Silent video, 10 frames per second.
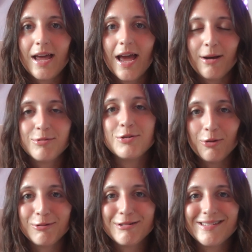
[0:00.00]
how to
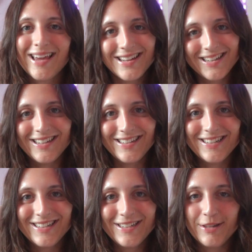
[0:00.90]
not get
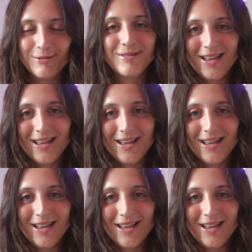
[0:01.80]
into those